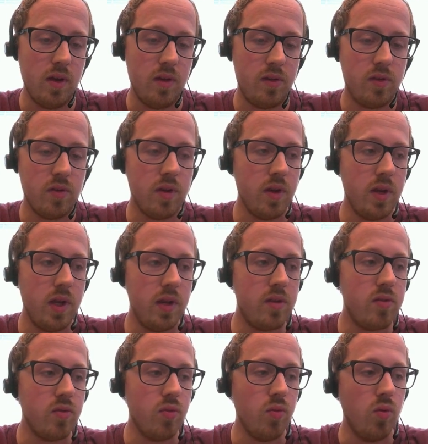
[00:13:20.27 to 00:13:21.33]
So you need
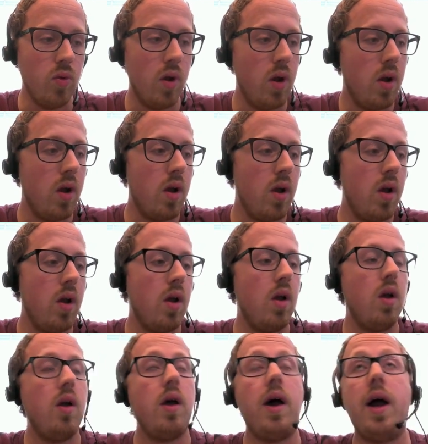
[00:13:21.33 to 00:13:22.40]
to
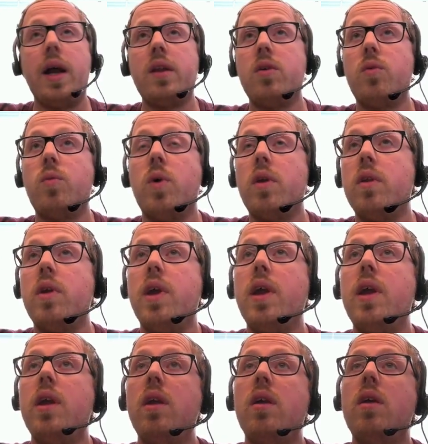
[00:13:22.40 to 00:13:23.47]
either run
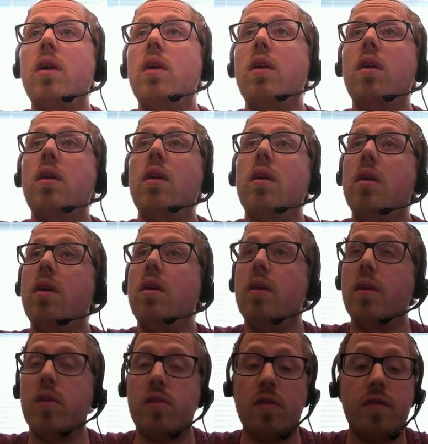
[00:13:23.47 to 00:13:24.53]
a
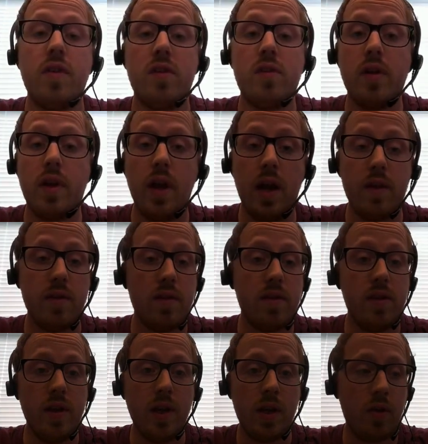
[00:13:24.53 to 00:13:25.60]
sophisticated
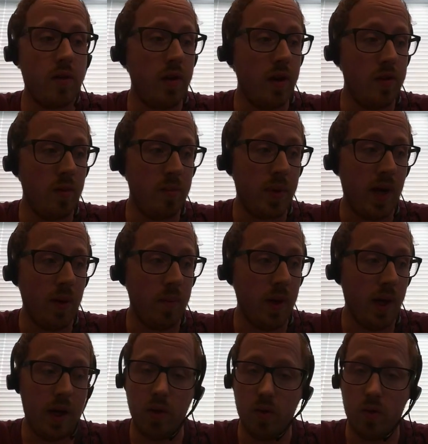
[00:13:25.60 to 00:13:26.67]
gene annotation
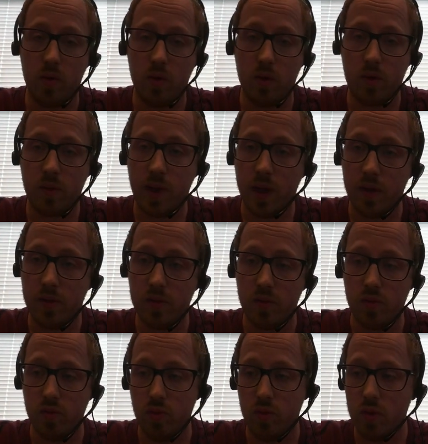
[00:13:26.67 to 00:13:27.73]
pipeline or try
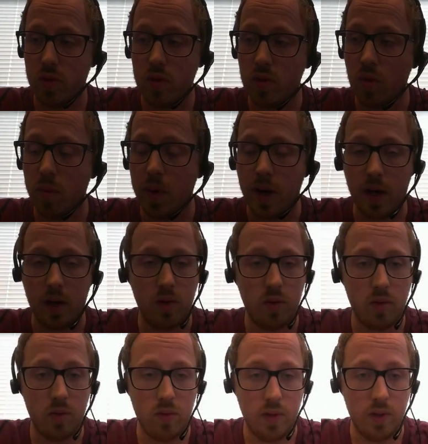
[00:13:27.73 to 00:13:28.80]
to combine
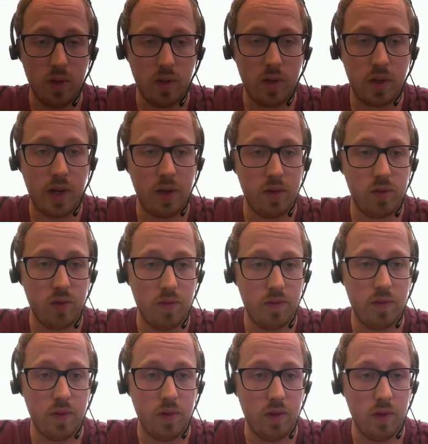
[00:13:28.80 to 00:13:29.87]
all kinds of
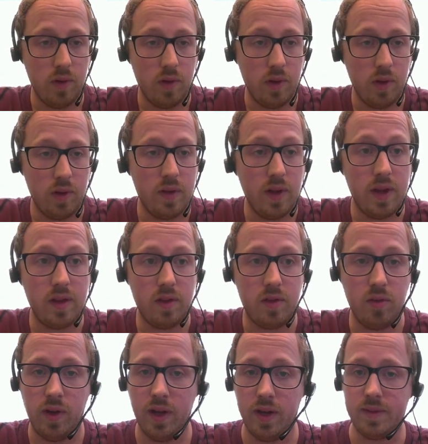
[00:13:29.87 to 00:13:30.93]
data
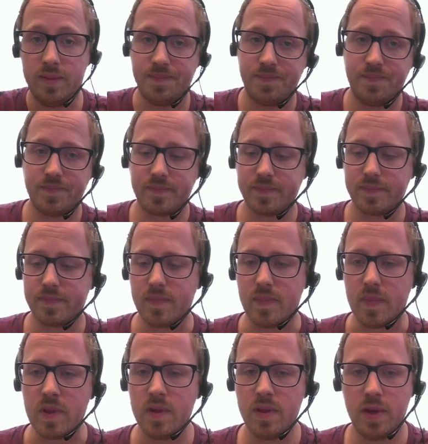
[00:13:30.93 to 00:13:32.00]
together.
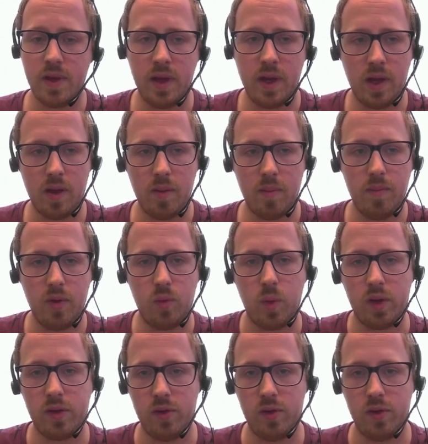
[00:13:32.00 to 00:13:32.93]
But